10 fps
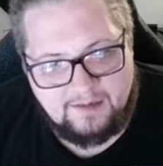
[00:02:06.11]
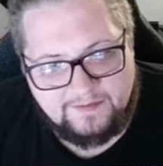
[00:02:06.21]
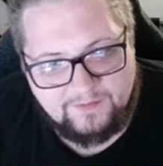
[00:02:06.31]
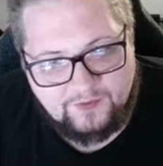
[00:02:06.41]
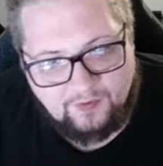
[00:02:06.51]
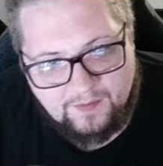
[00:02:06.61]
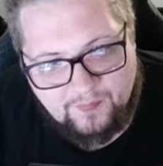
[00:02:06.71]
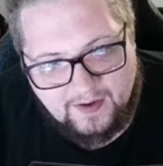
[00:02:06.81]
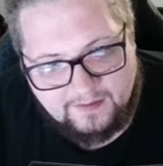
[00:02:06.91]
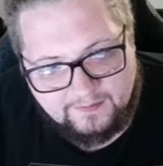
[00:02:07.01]
Bit of a core
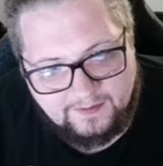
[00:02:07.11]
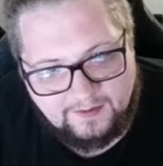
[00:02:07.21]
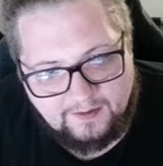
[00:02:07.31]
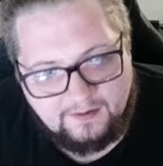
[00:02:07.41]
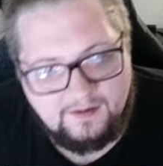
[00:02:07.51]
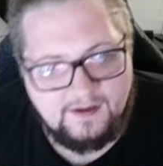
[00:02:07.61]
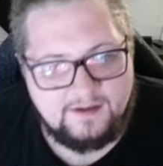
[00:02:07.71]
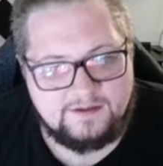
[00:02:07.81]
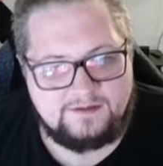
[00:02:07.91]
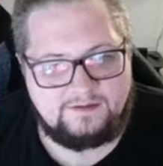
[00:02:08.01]
breaker here.
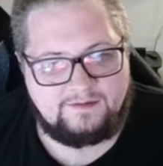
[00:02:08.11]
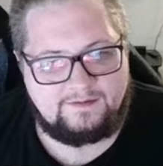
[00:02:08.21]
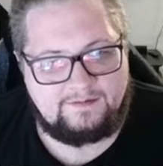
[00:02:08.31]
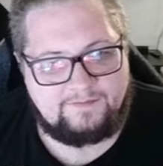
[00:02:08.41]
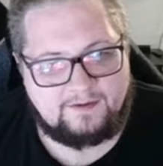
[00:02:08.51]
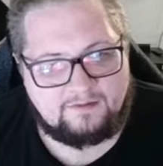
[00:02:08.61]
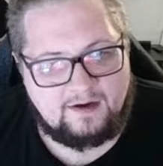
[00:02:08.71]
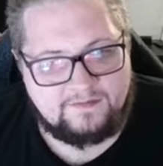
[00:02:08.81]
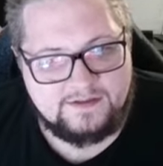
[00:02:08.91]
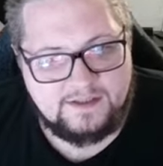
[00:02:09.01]
The
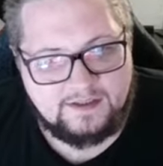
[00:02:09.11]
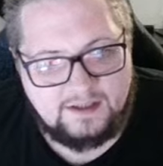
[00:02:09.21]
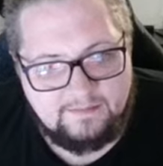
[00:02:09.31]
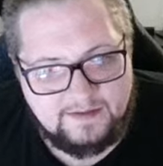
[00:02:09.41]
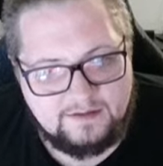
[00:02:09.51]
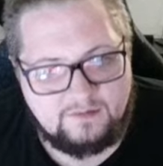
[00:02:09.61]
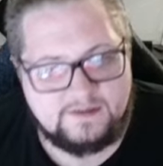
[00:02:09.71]
Vigoroth is going to come in, though,